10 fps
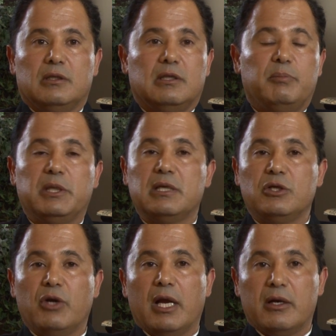The bigger
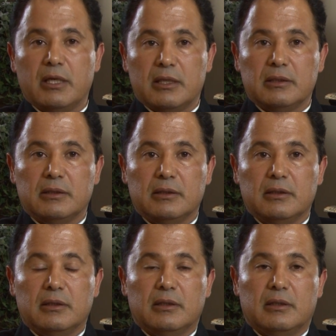your area,
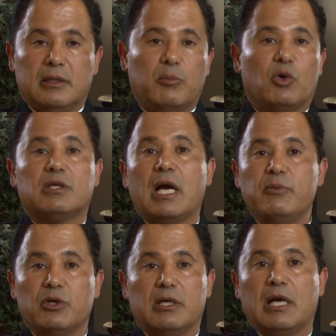the more time
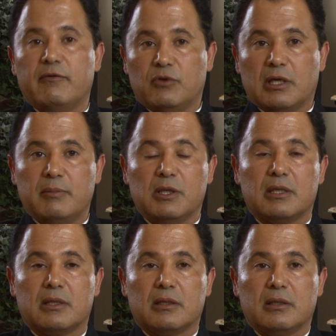you're going to have to come here.